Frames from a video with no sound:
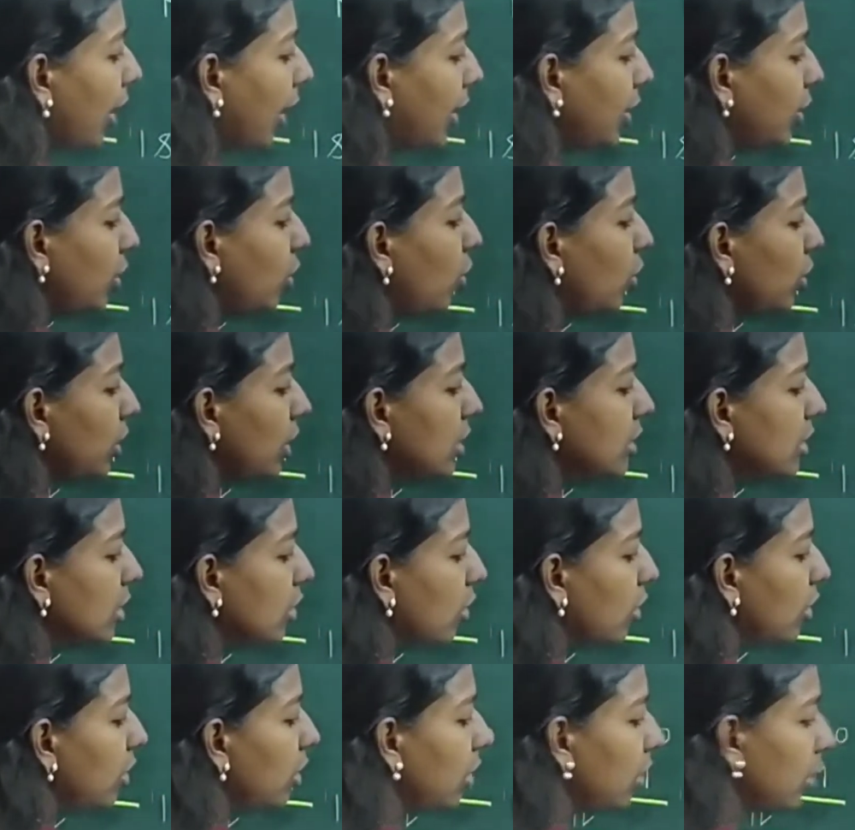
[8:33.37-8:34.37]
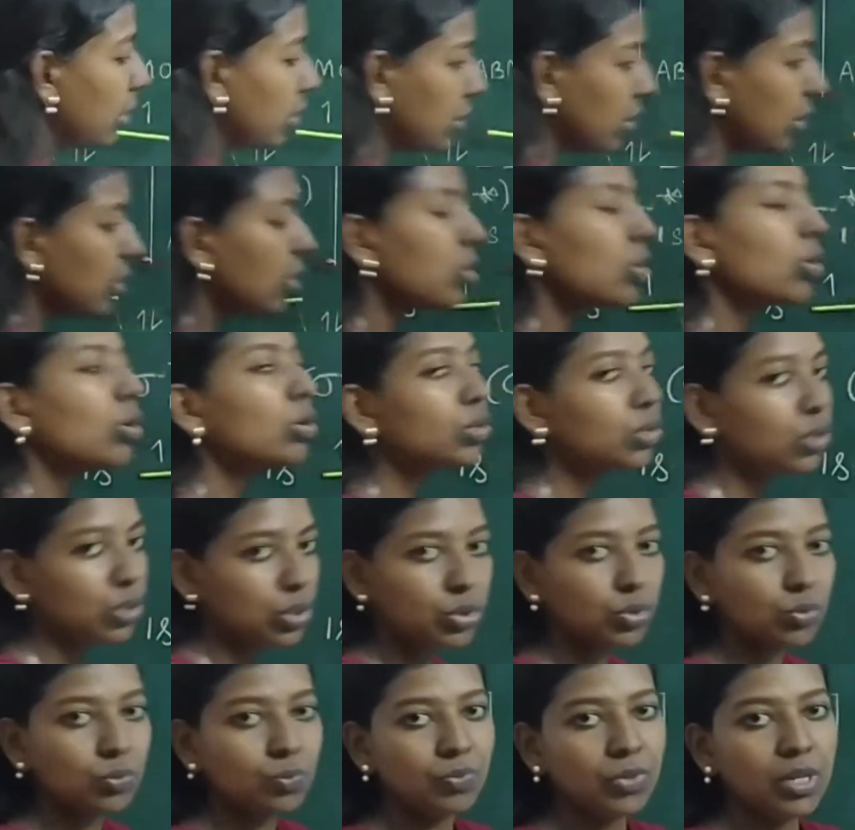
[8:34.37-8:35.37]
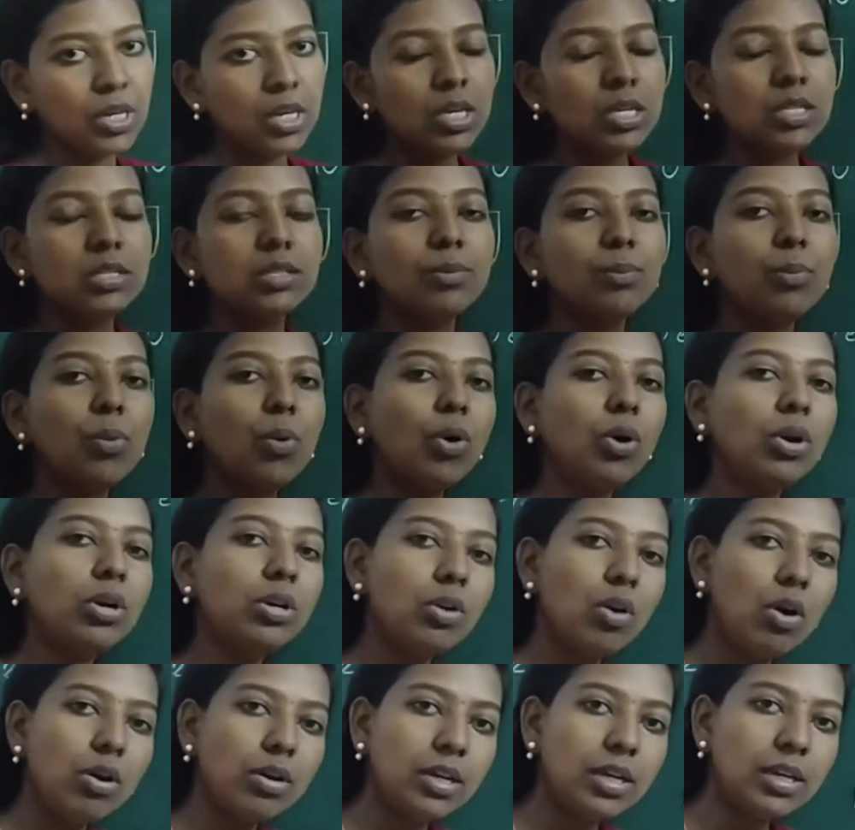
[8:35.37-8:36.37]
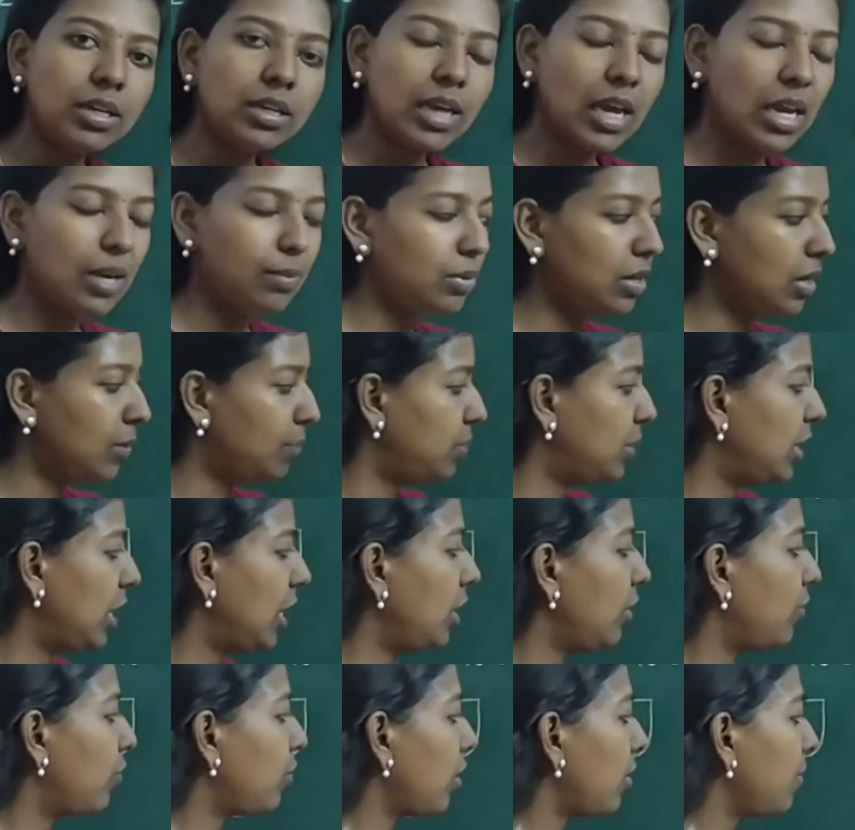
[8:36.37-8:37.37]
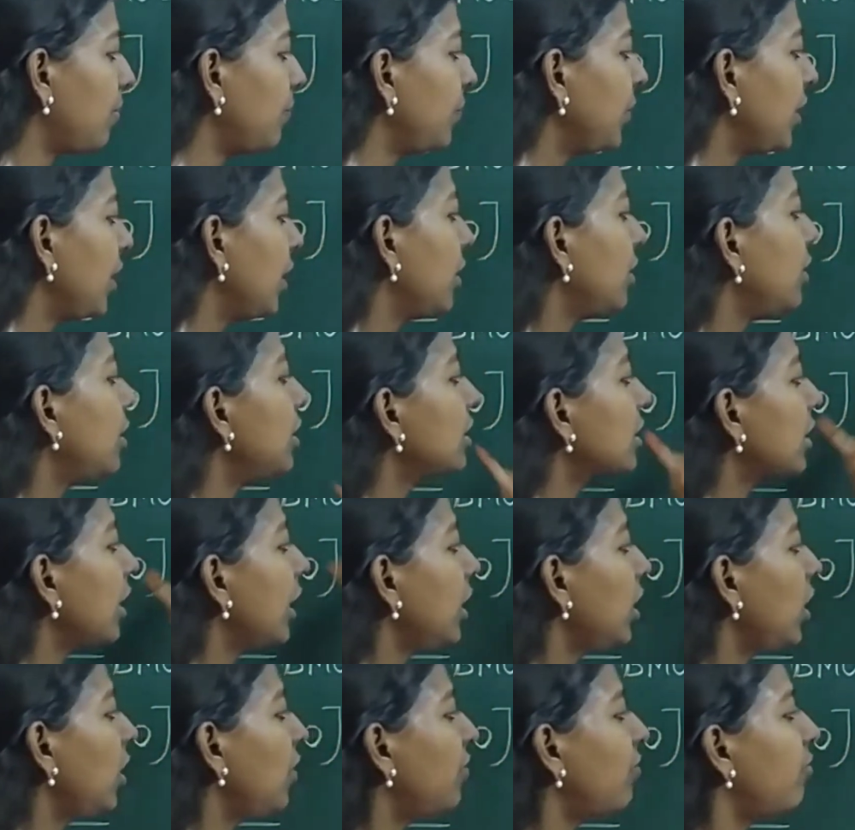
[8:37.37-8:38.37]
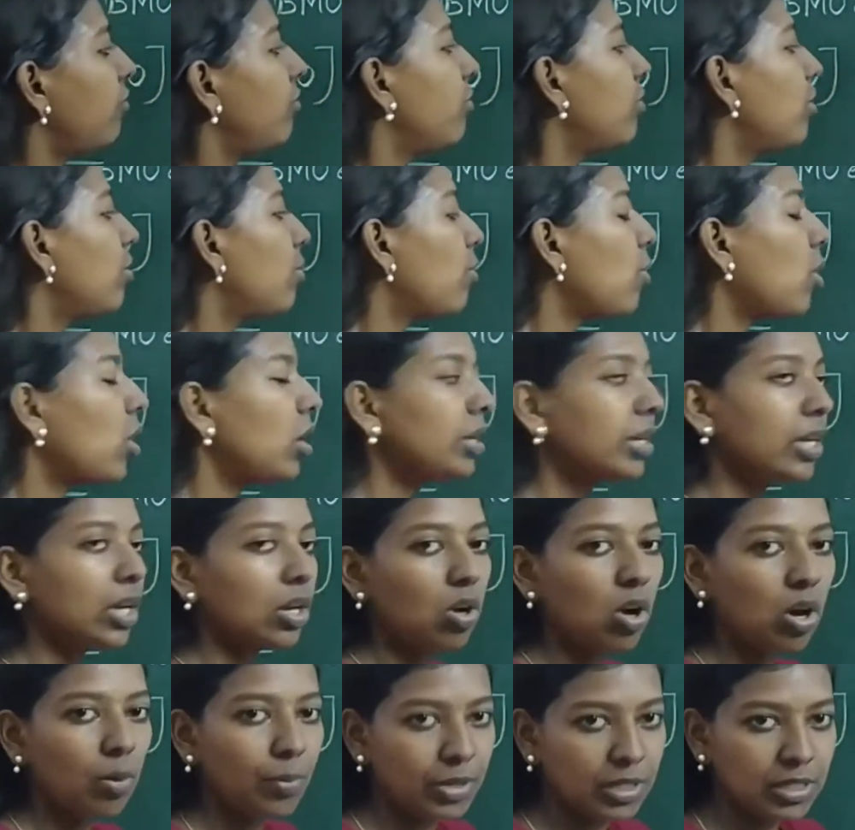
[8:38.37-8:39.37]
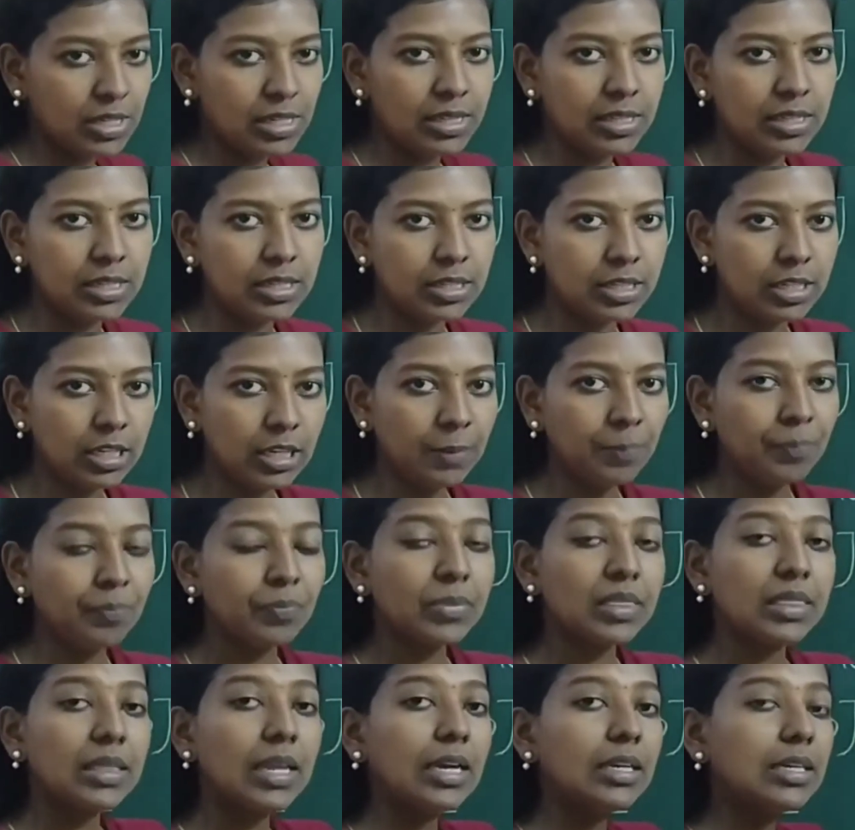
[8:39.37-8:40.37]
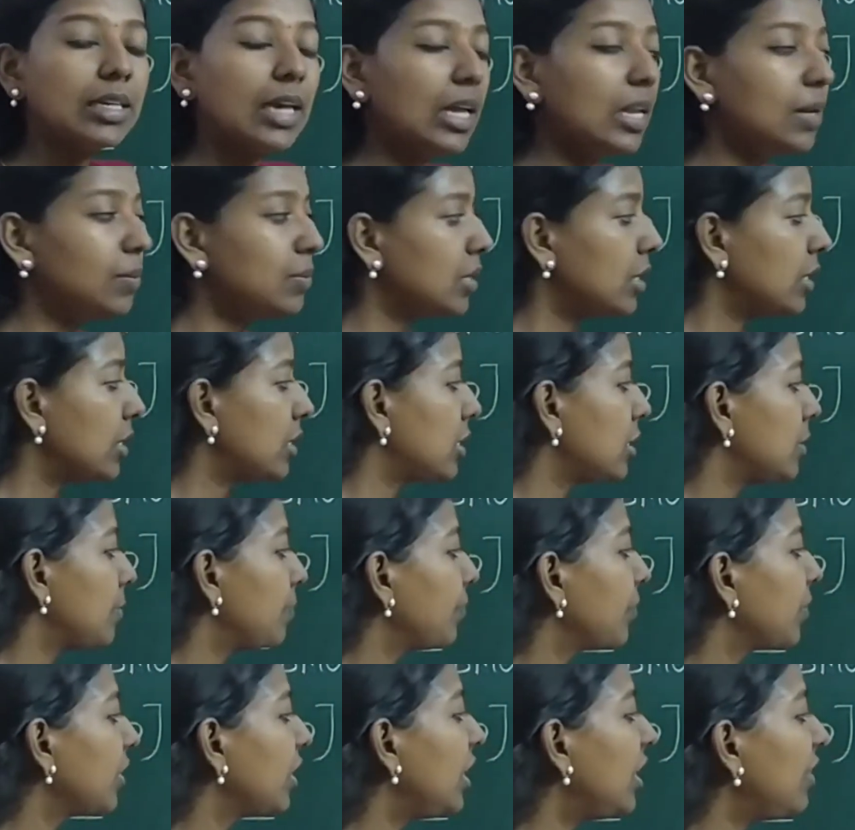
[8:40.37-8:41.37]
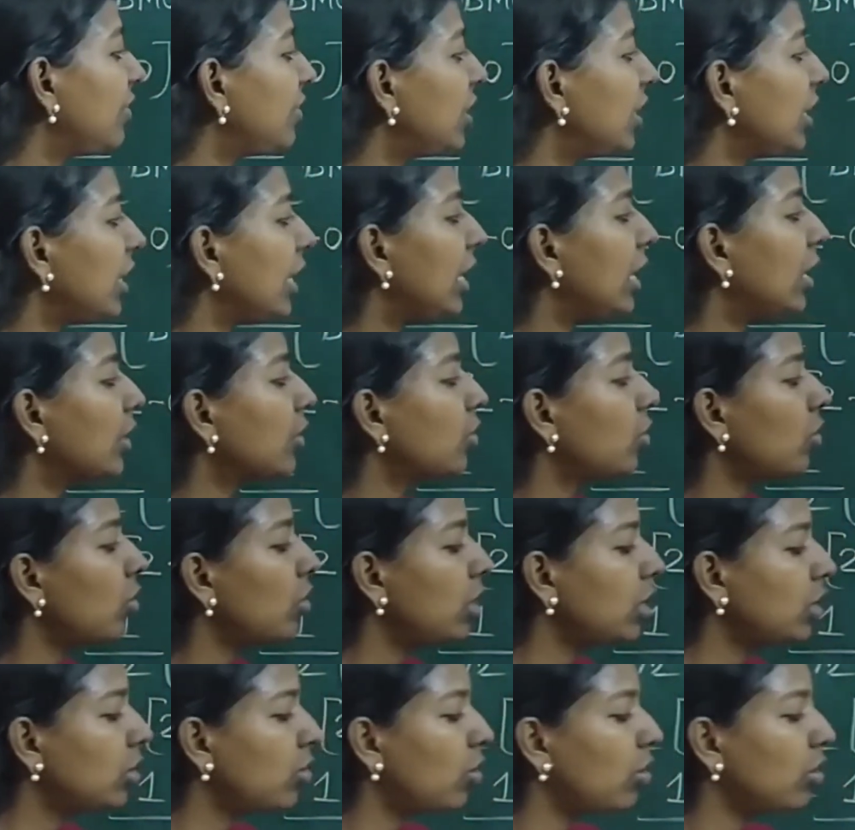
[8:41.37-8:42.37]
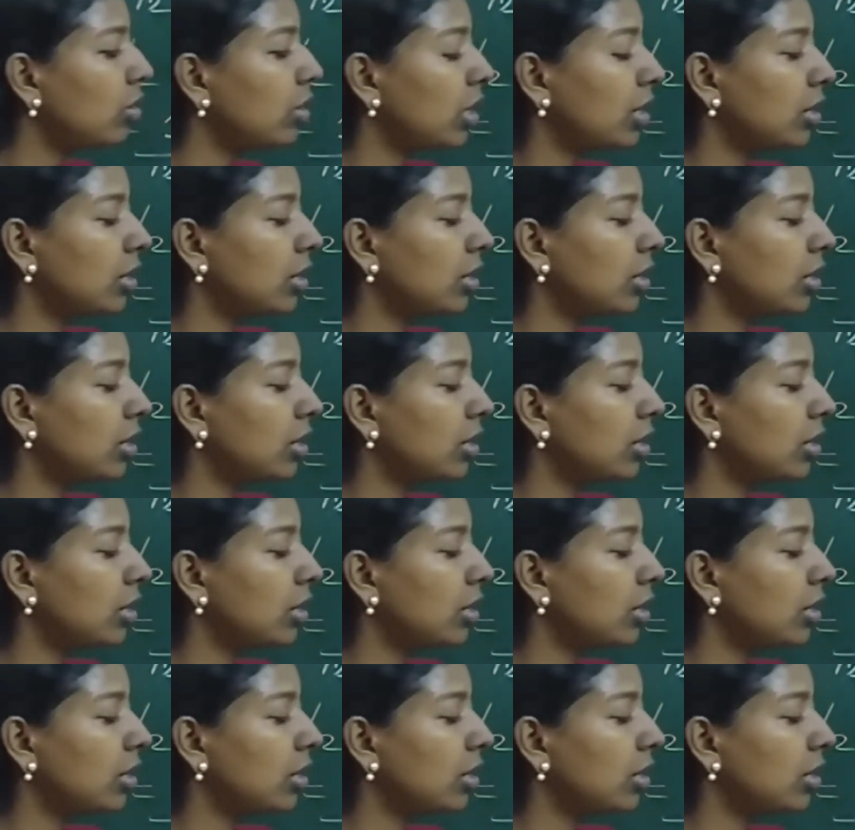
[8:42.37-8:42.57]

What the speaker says: And these are all not true. So bond order can be obtained from this kind of molecular orbital theory that helps us give the electronic